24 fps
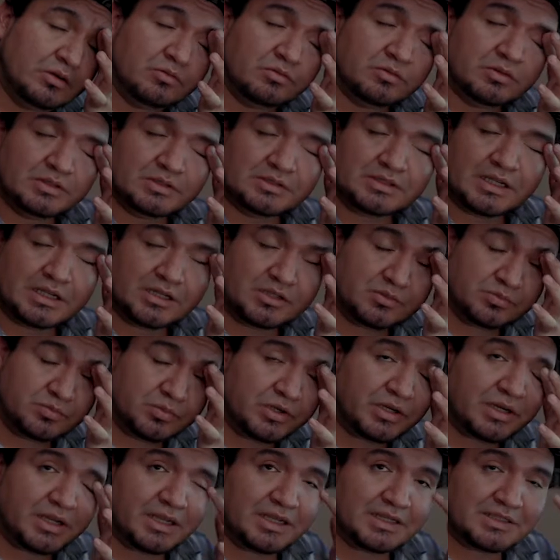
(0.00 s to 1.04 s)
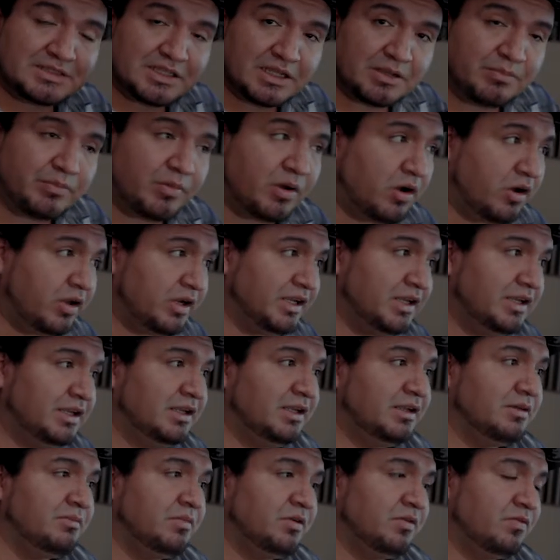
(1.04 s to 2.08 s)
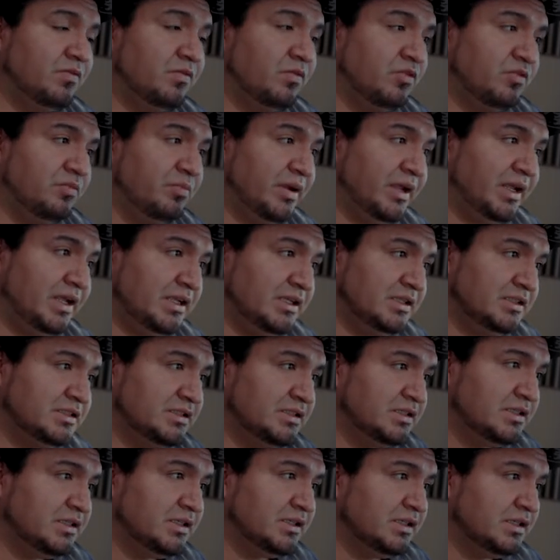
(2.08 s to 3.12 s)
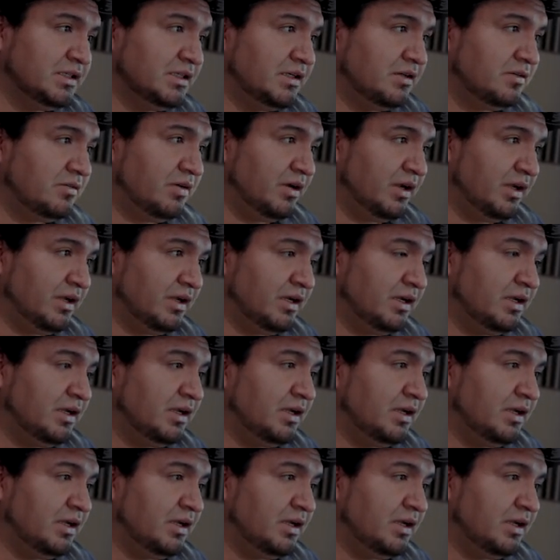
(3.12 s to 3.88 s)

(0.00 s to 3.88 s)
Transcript: We decided to put it inside body before page, right?